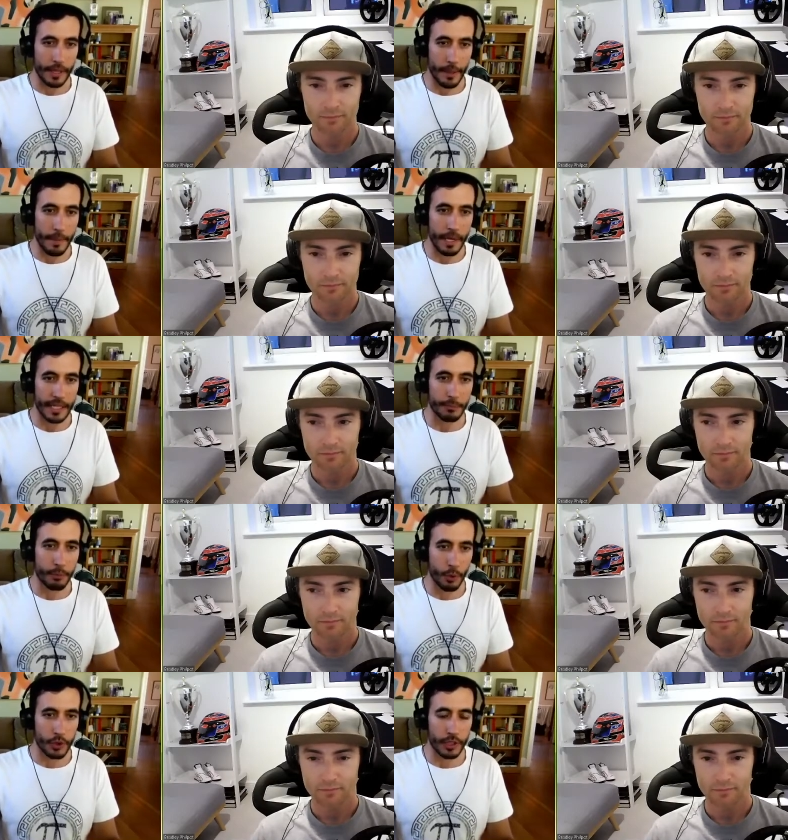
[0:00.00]
Speaker 1: the
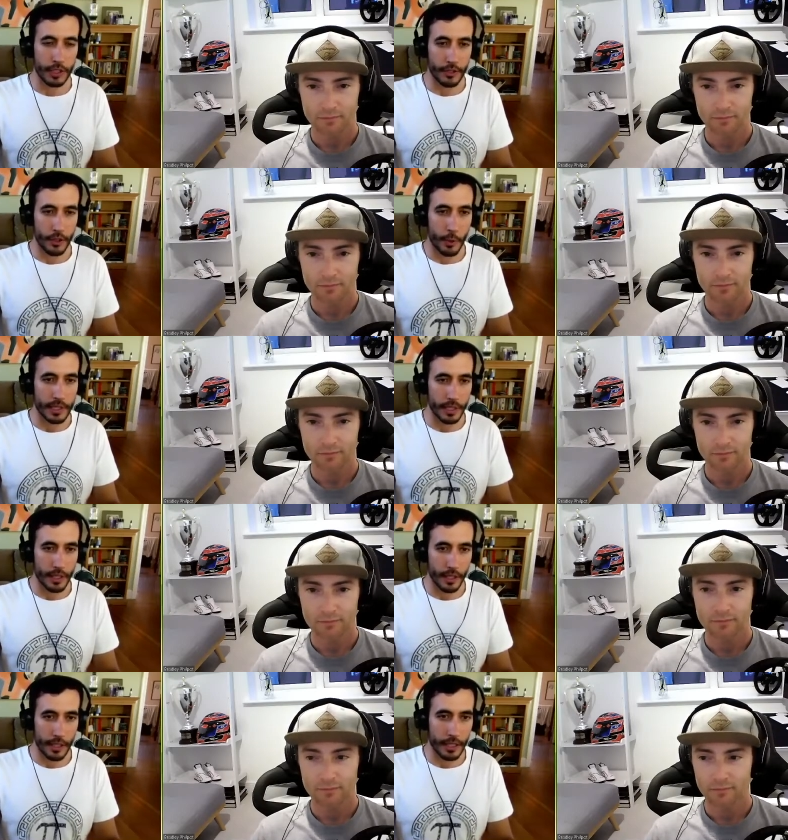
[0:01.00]
biggest push in your racing
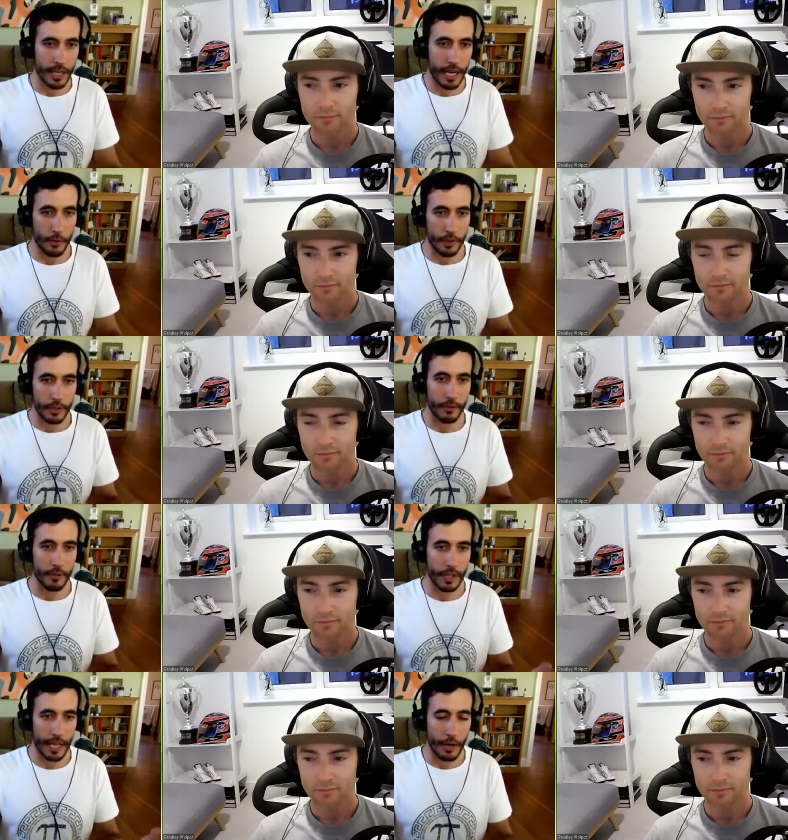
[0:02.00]
career? How do you
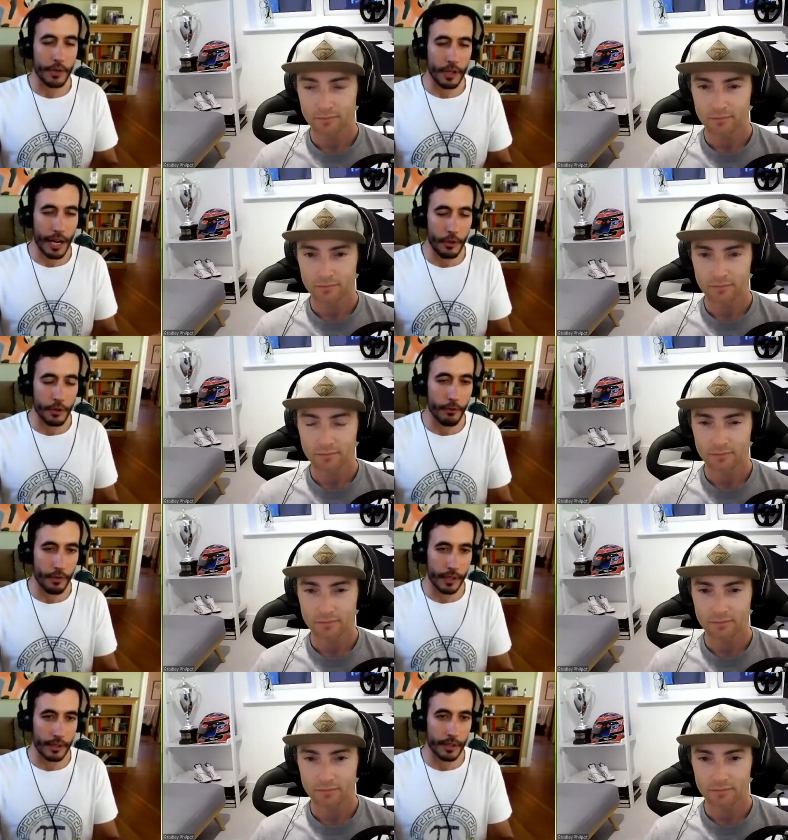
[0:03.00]
how do you, how do you
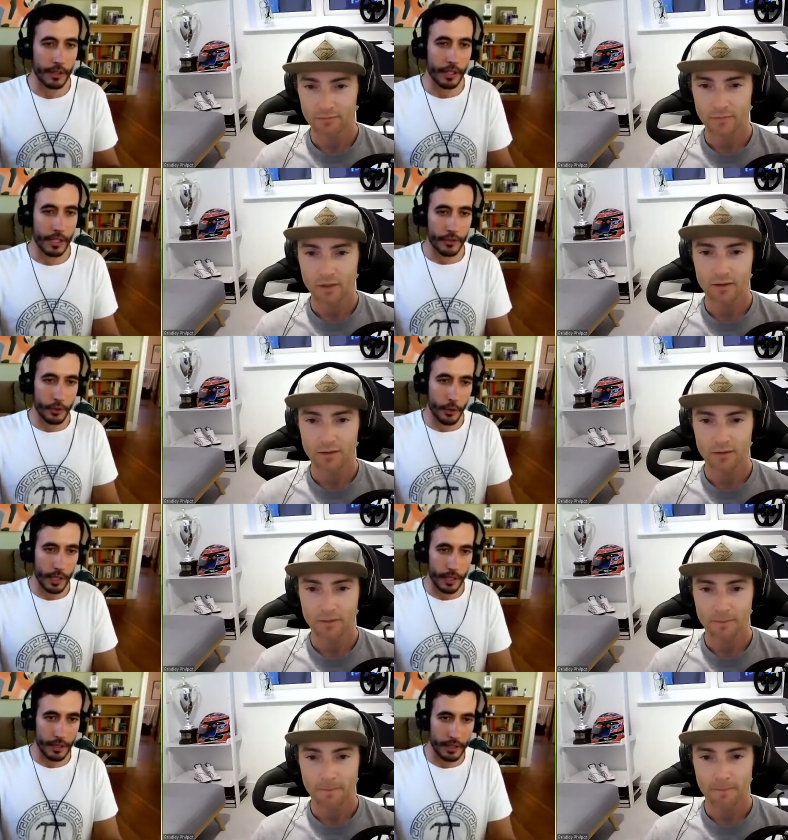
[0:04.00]
feel
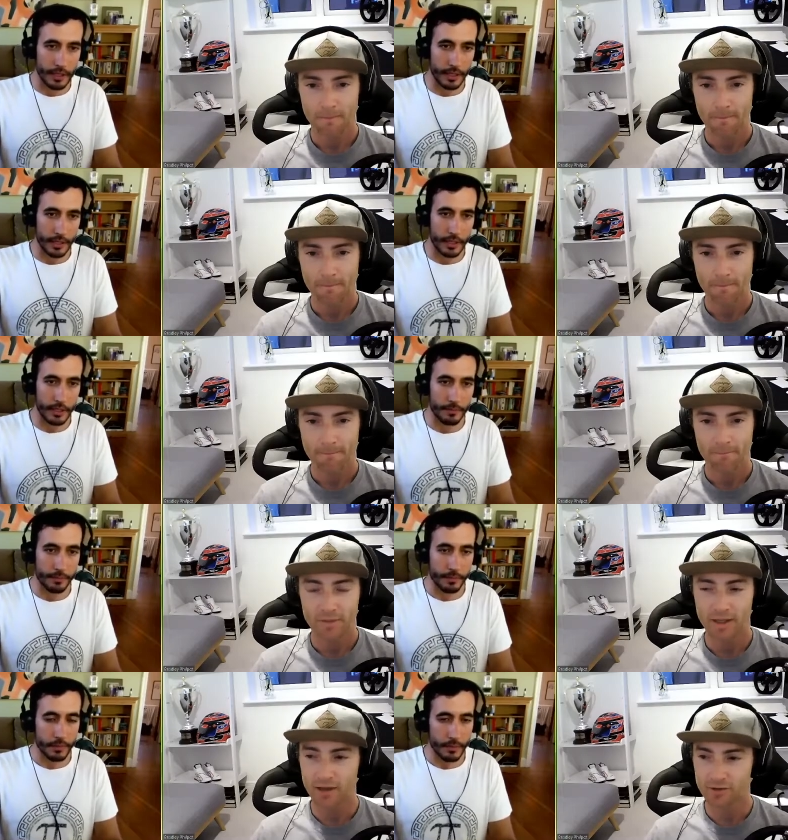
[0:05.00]
during this year?
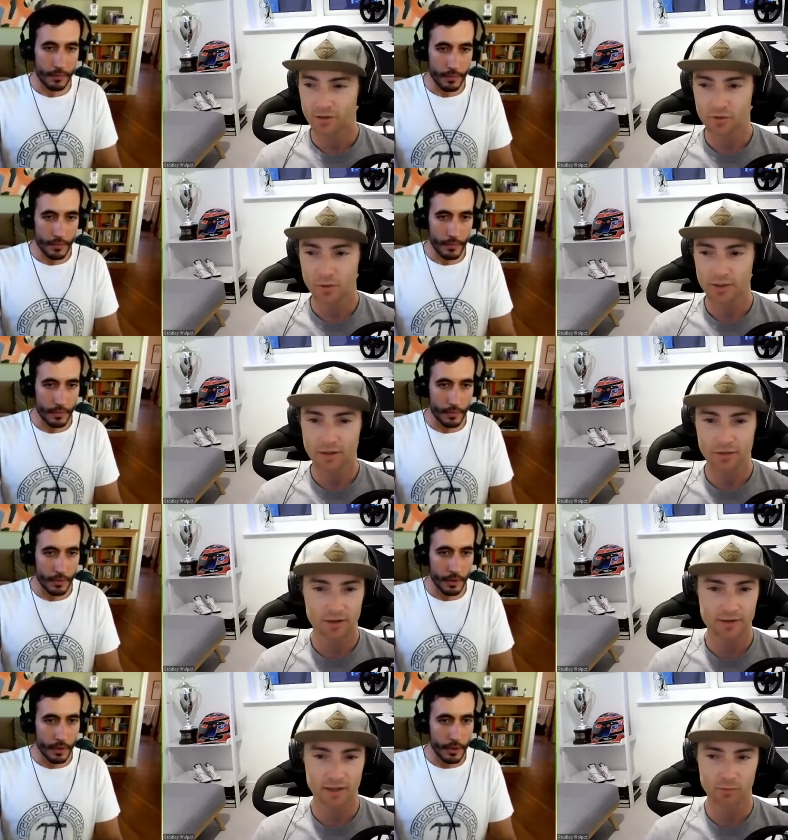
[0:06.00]
Speaker 2: Yeah, so
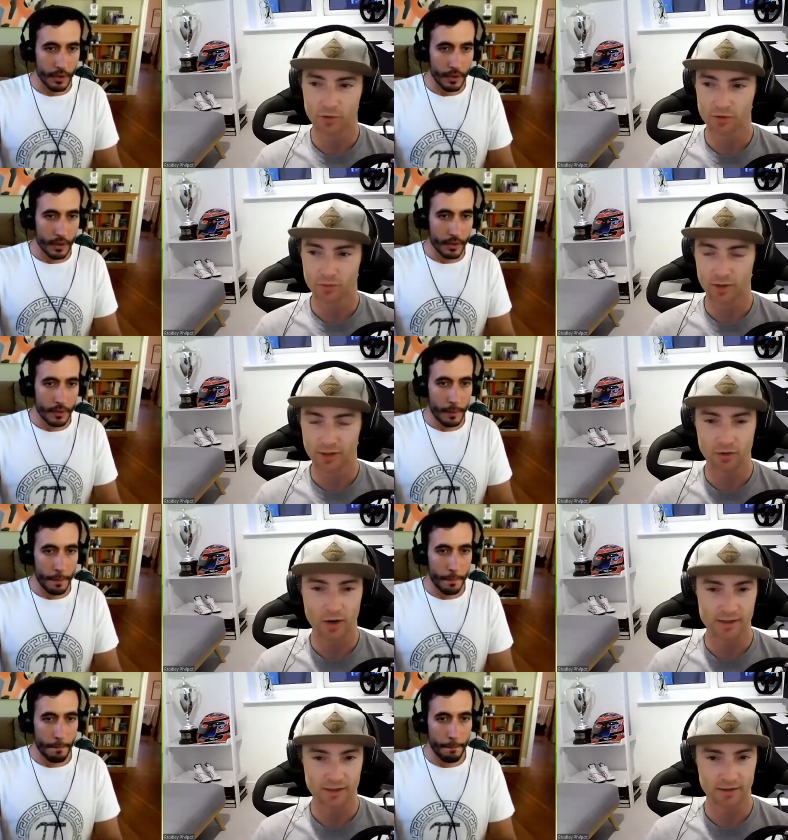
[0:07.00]
2013 was a really
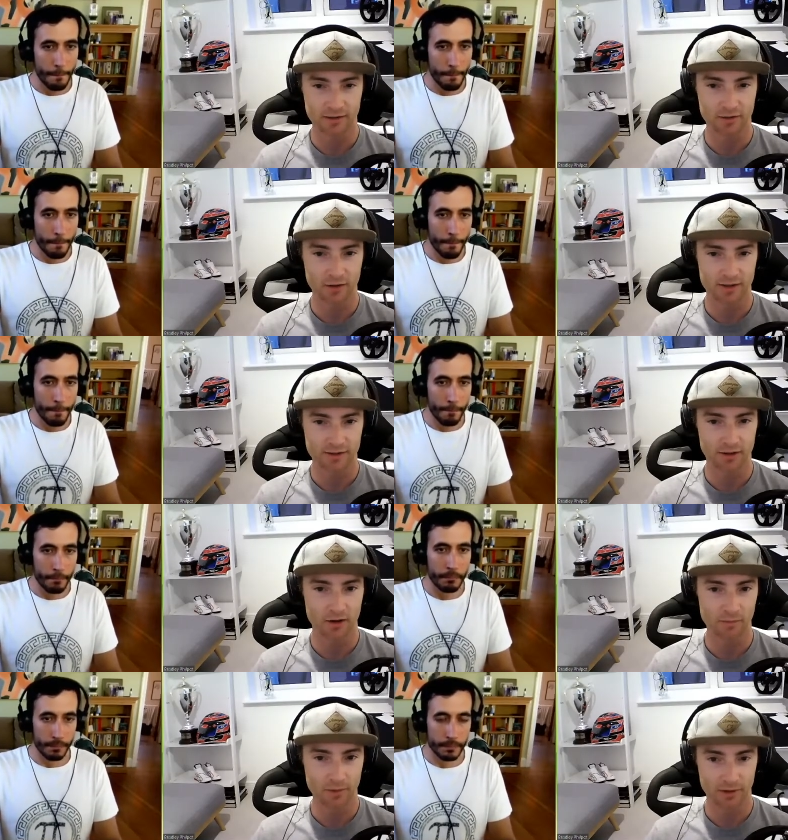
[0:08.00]
crazy crazy
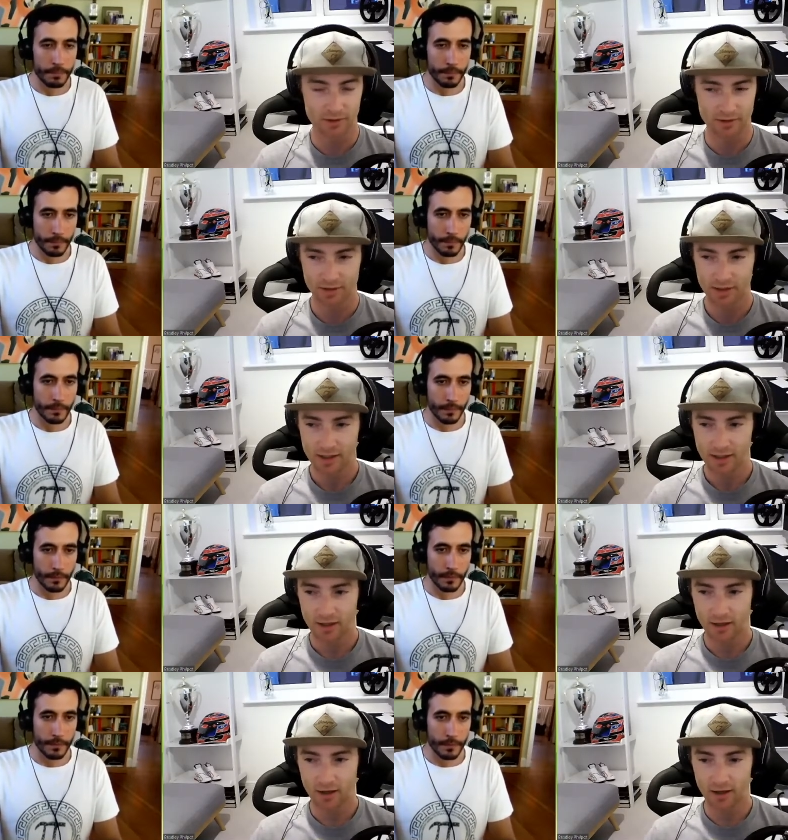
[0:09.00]
time because
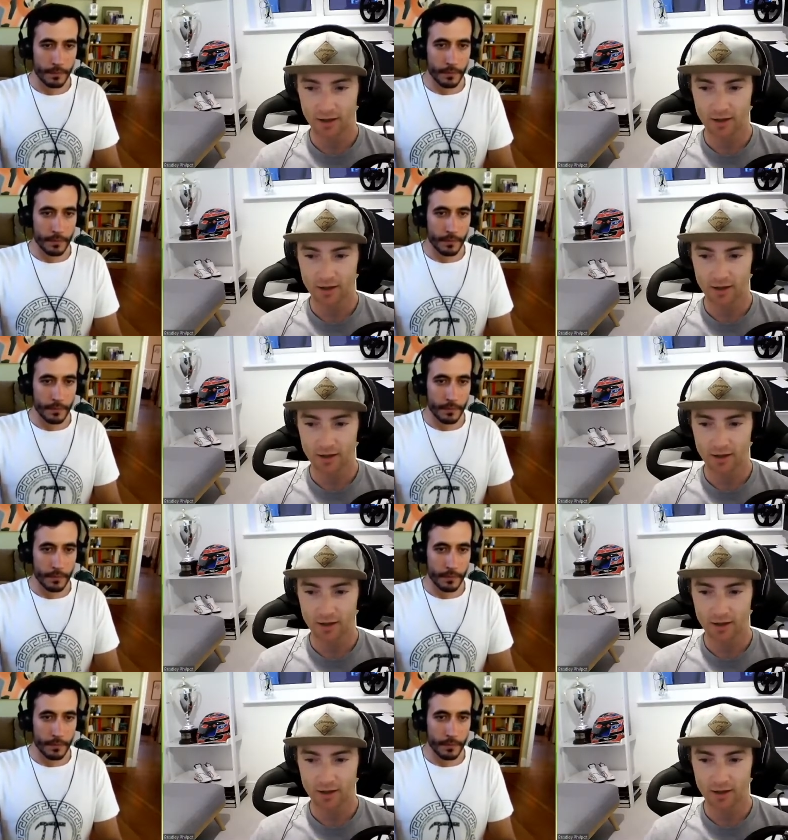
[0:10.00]
I